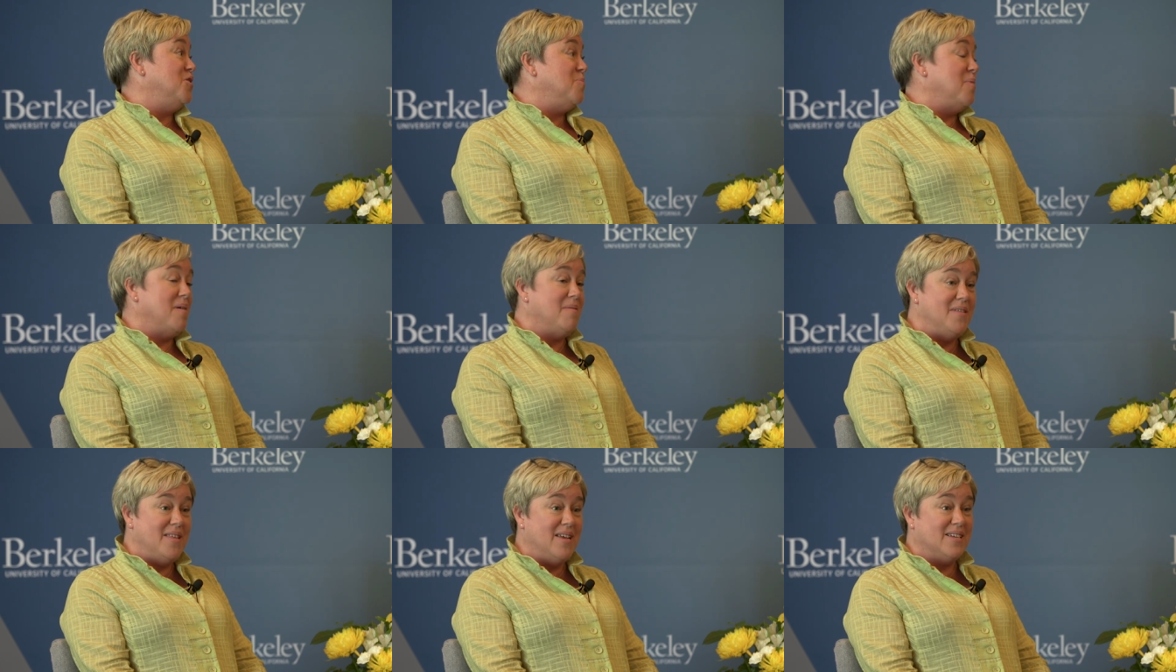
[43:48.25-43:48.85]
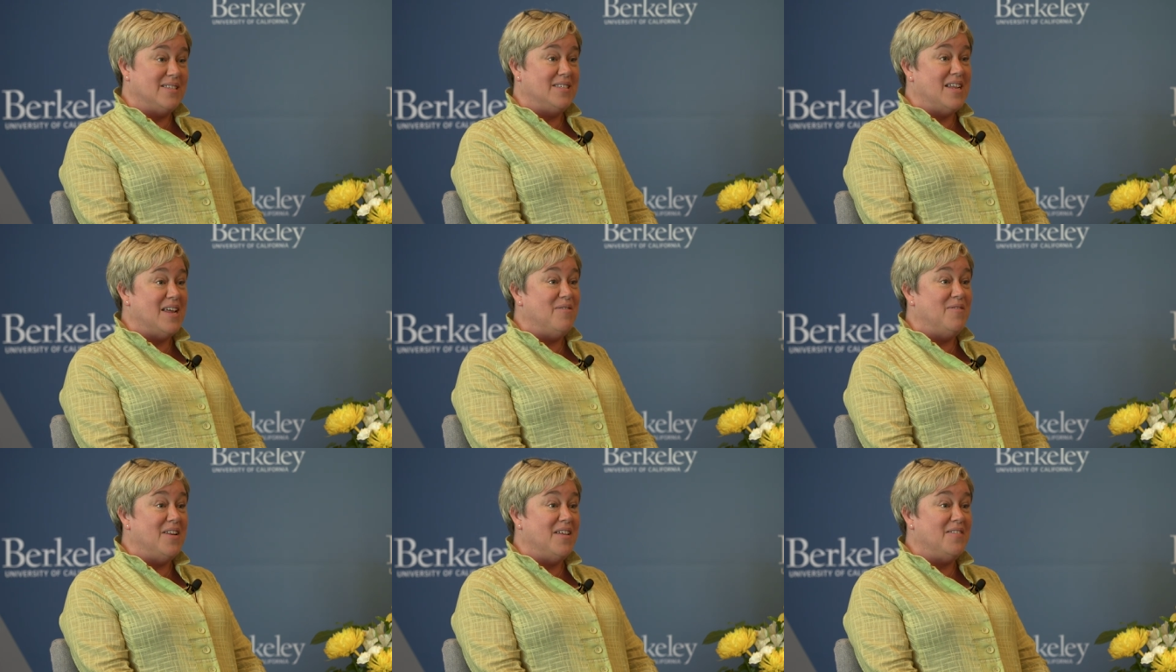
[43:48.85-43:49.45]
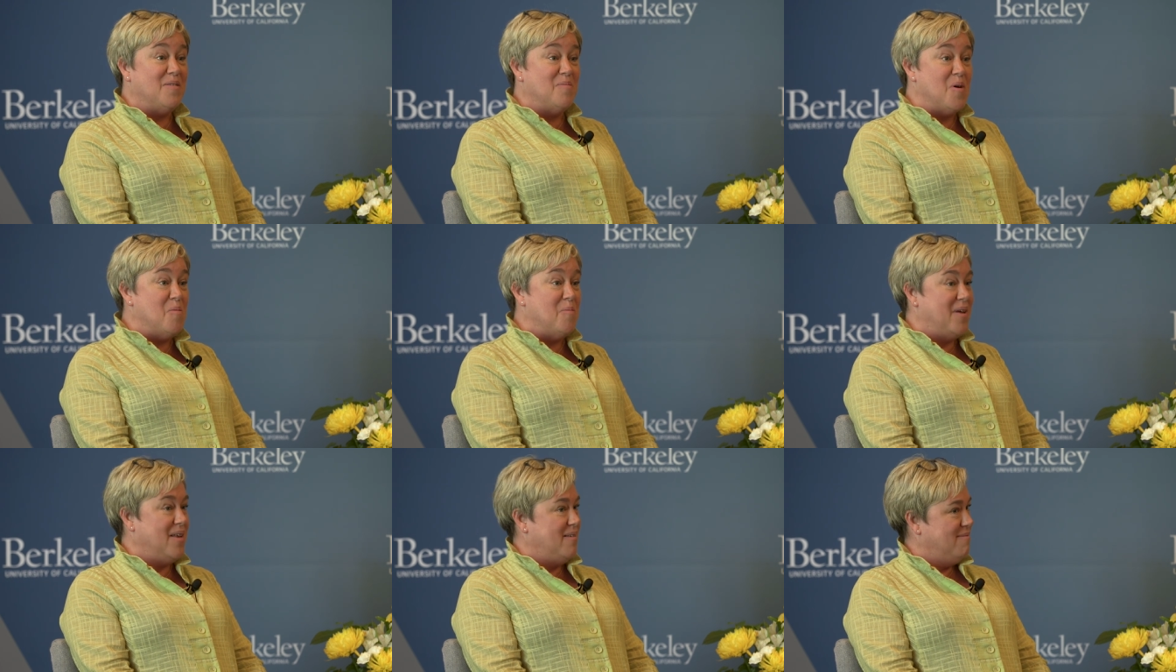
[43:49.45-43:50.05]
Is probably the extent of it at the
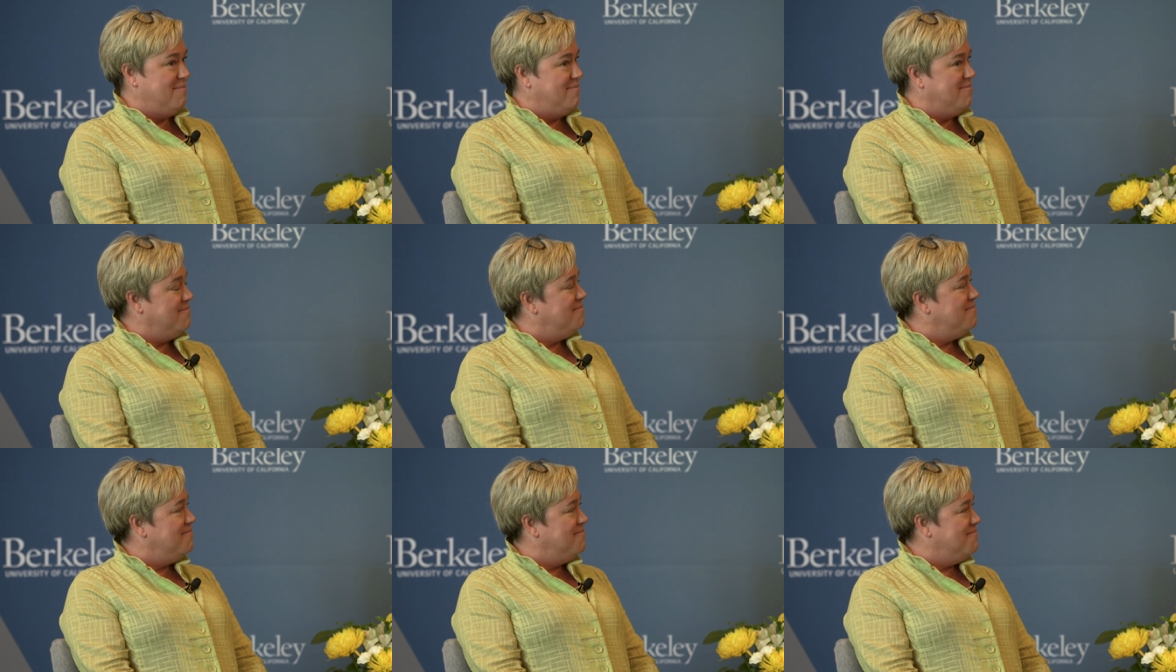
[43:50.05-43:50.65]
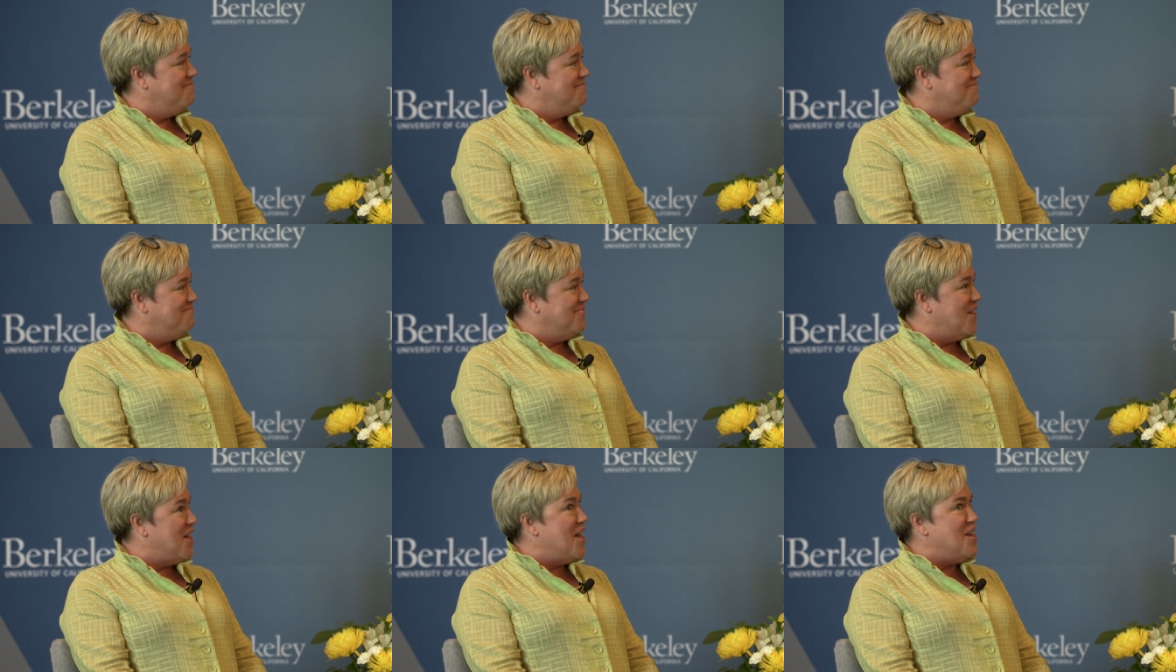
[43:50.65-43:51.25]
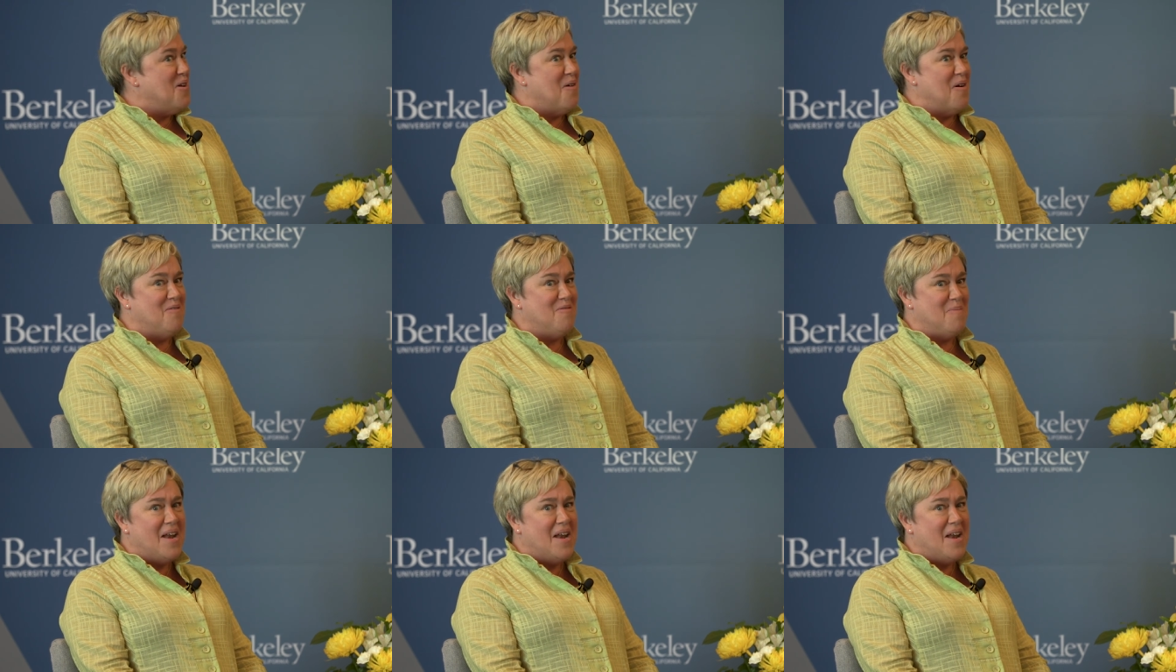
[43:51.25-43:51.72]
moment that I know of.